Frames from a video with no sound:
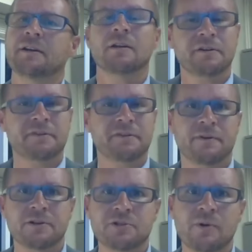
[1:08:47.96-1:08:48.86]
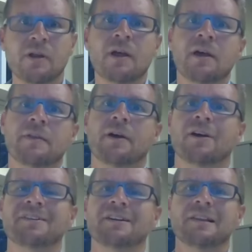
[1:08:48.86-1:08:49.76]
Clarkston Virtual. There
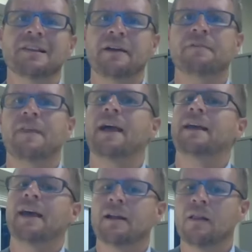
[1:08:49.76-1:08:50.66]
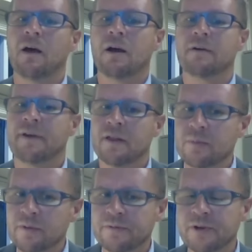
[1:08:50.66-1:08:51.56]
is a link for that catalog
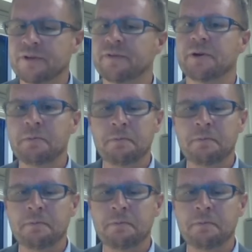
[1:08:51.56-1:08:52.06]
available for you to view.